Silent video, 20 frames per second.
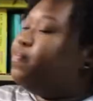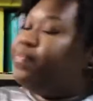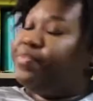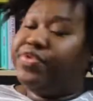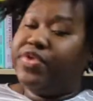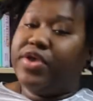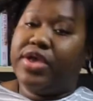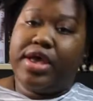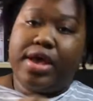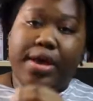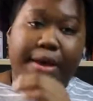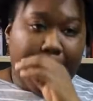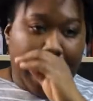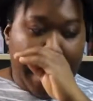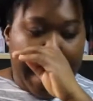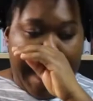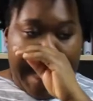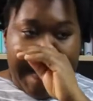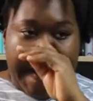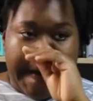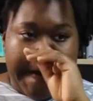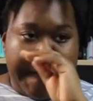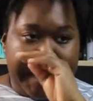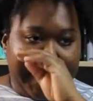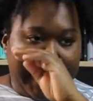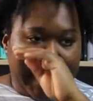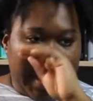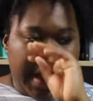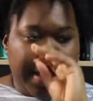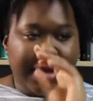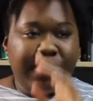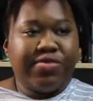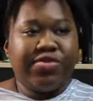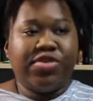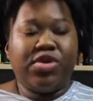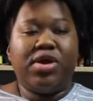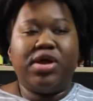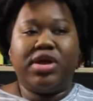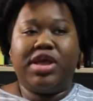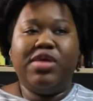So yeah,
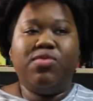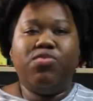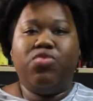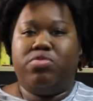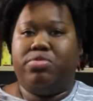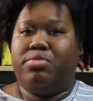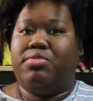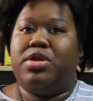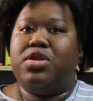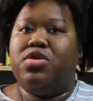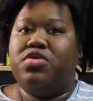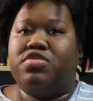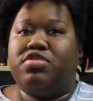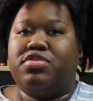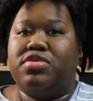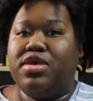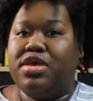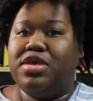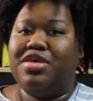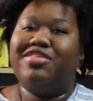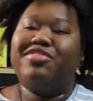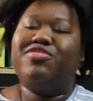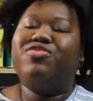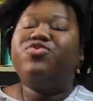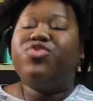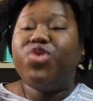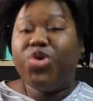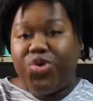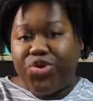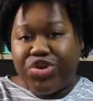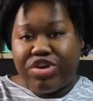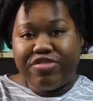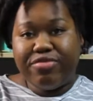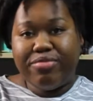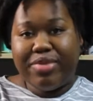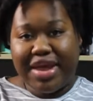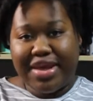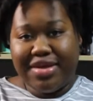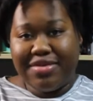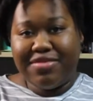sorry, I keep rubbing my nose. It's rude of
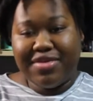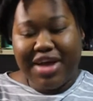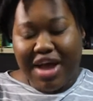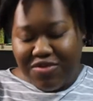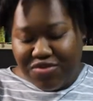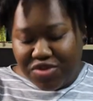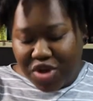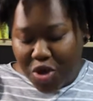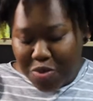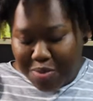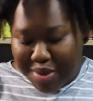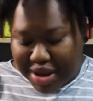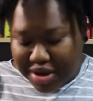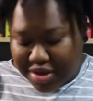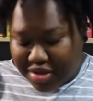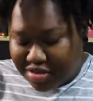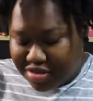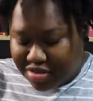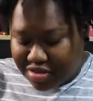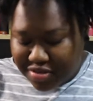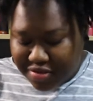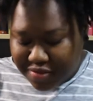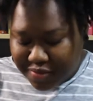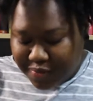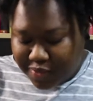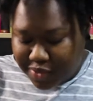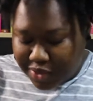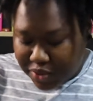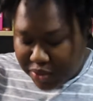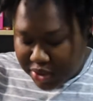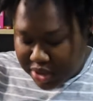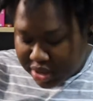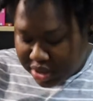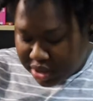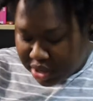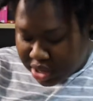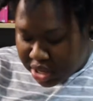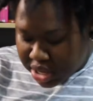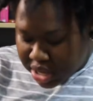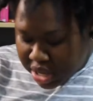me. I have no manners. Naughty.
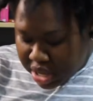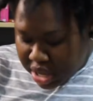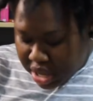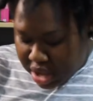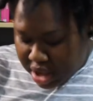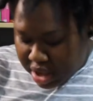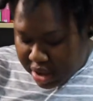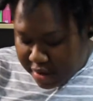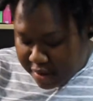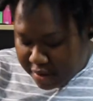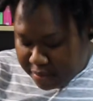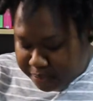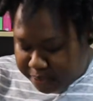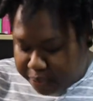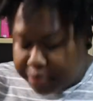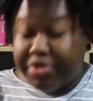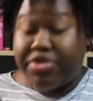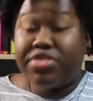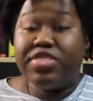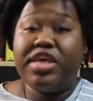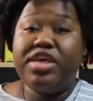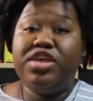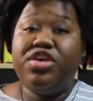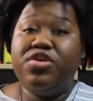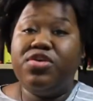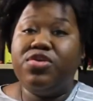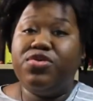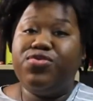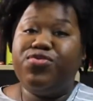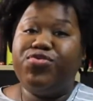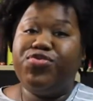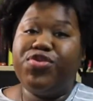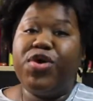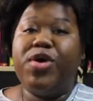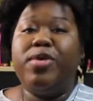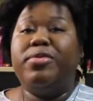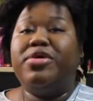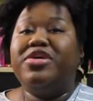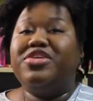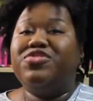But thank you
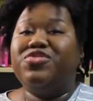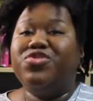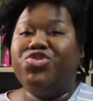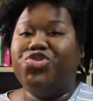so much for